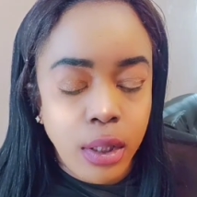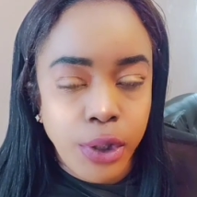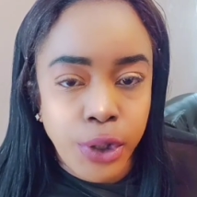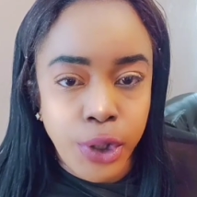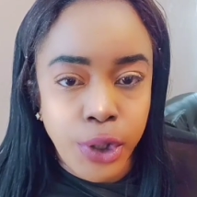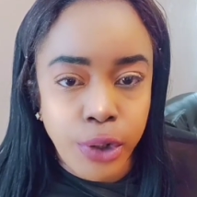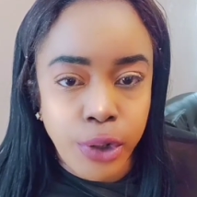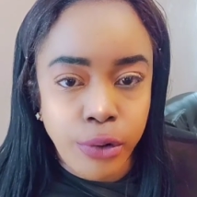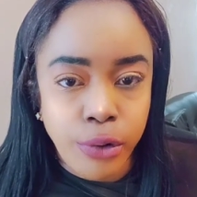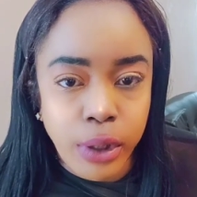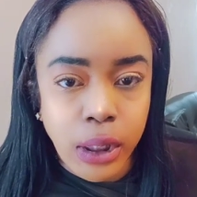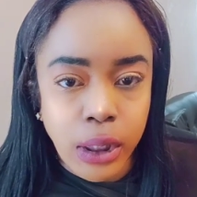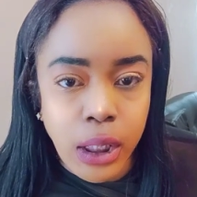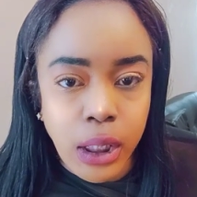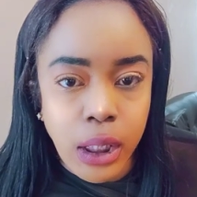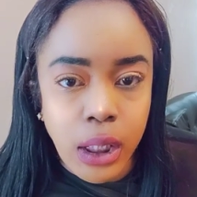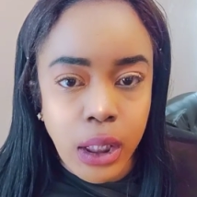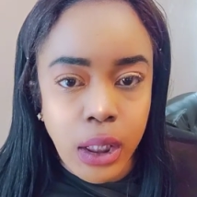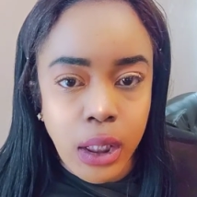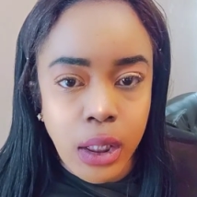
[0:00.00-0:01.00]

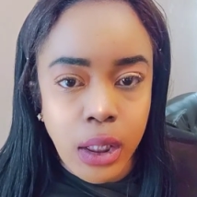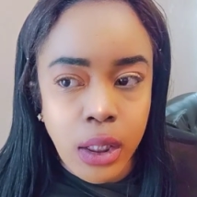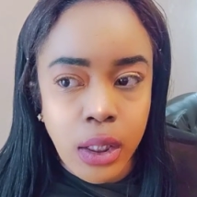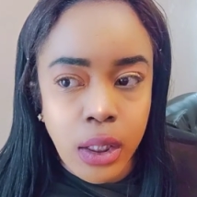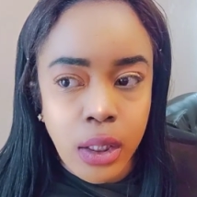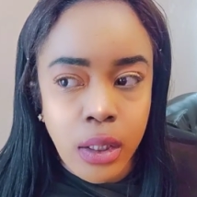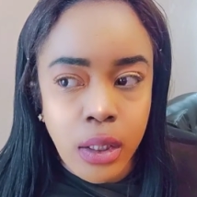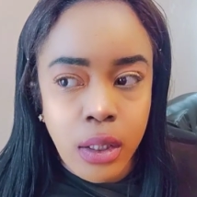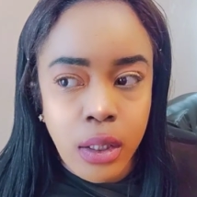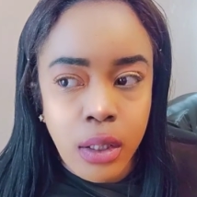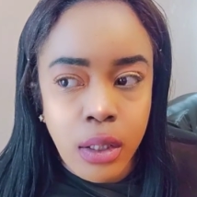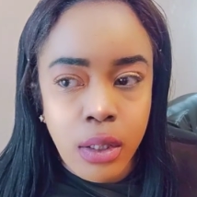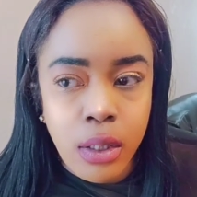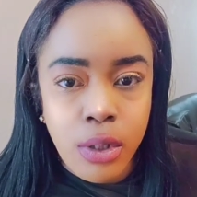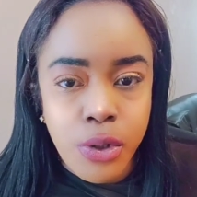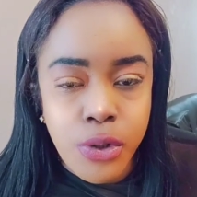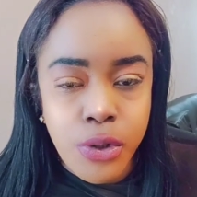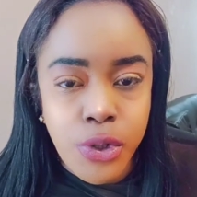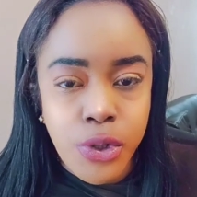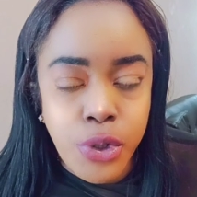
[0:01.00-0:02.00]
literally
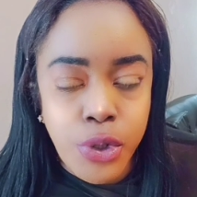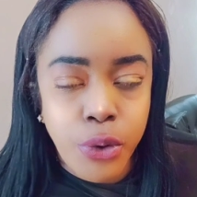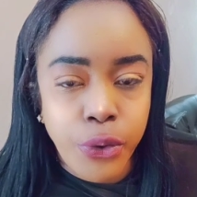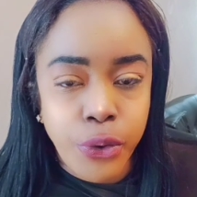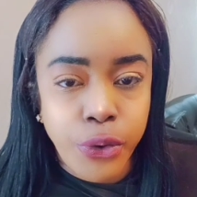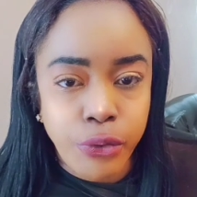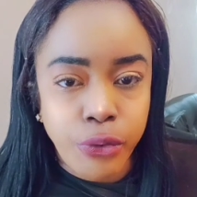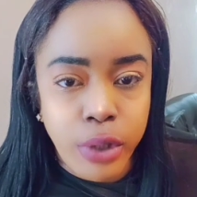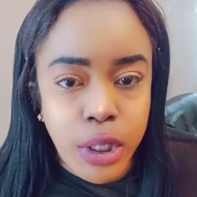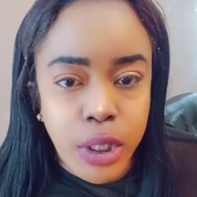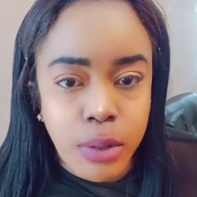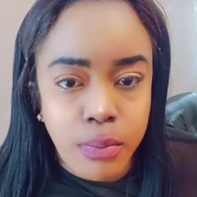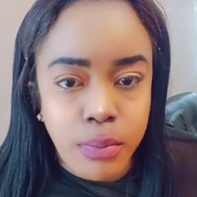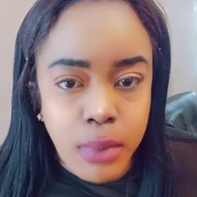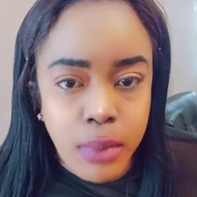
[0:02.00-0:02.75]
2-3